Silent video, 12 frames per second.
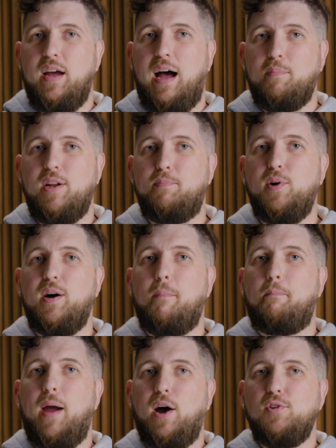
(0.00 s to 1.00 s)
I'm going to put a
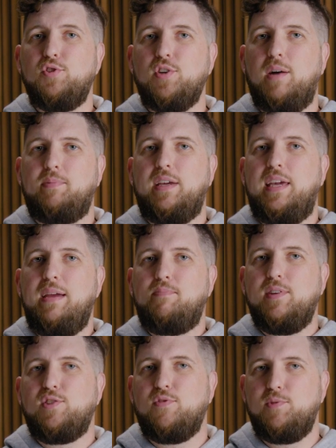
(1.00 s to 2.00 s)
boundary up to keep
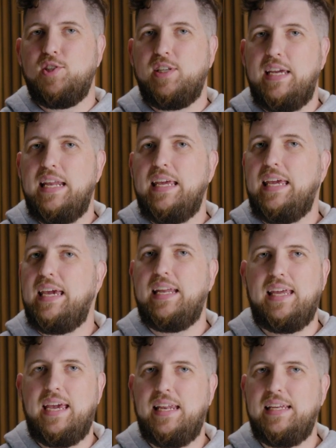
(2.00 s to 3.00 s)
this from just getting in
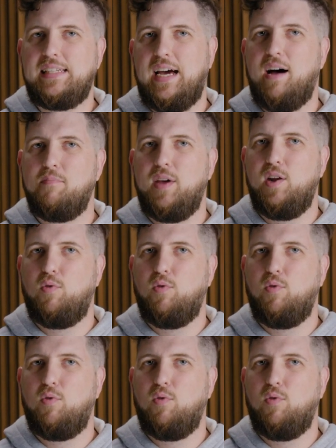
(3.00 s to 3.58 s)
anytime that it